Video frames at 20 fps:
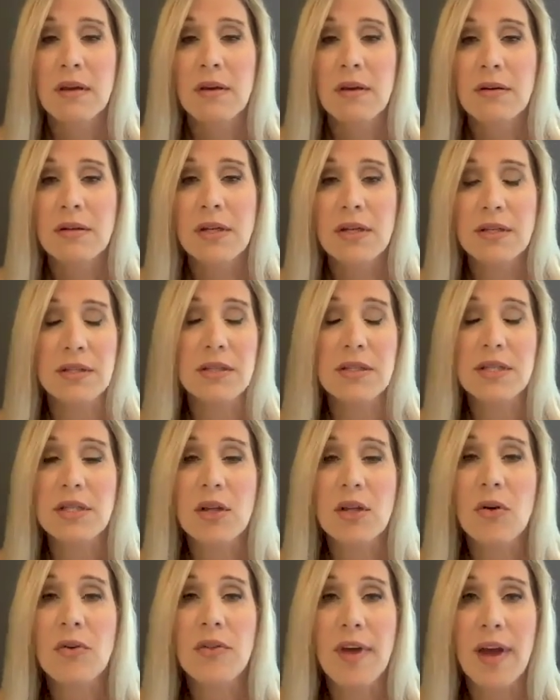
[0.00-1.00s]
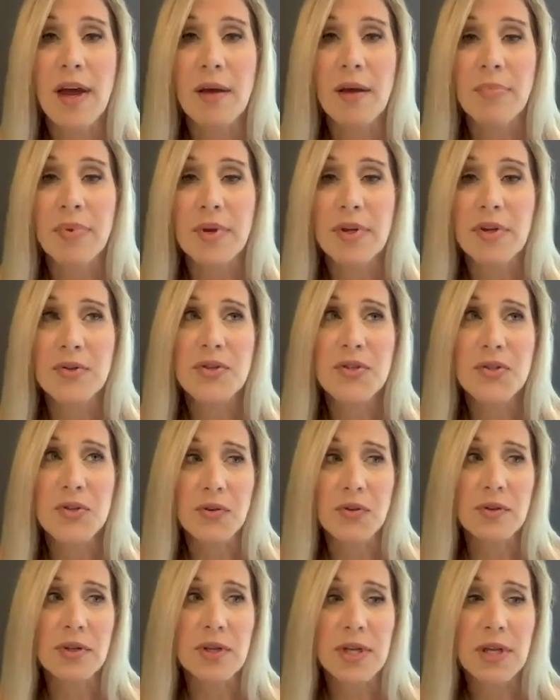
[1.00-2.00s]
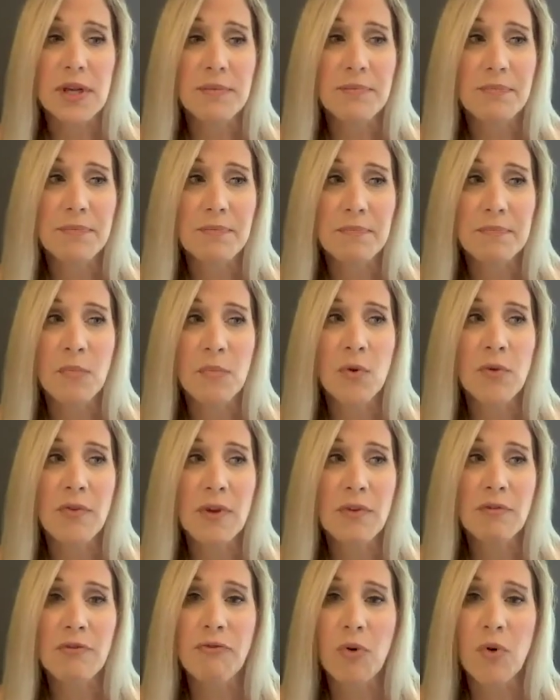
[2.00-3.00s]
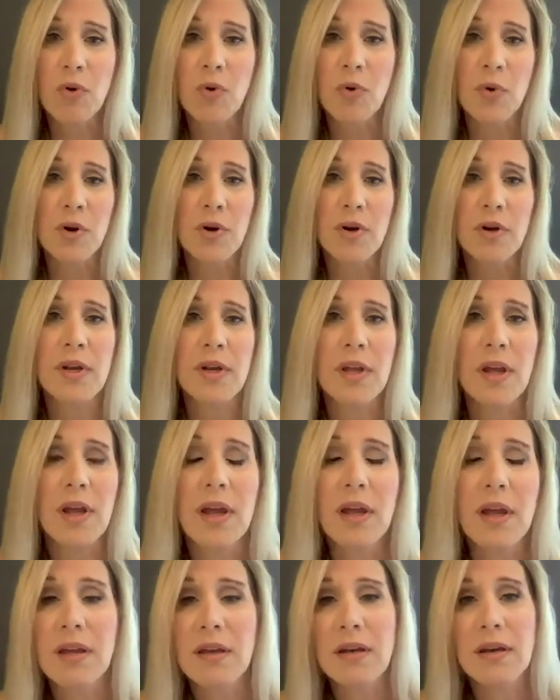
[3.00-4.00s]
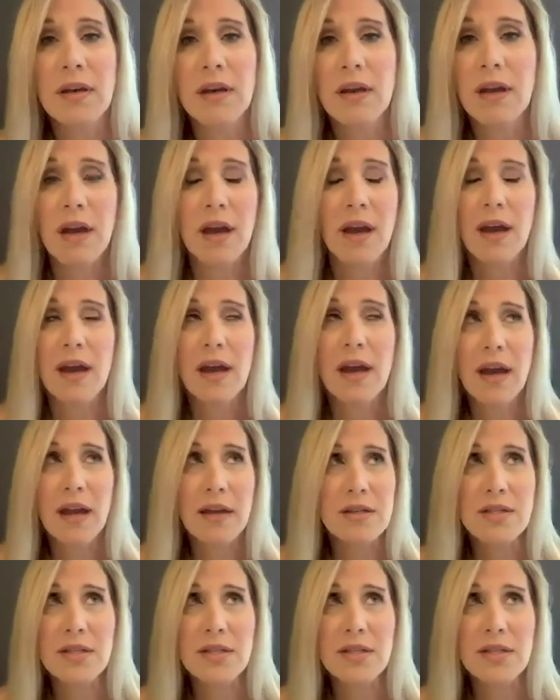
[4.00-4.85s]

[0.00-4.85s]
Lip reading: doesn't slow that, but you're certainly moving forward. And I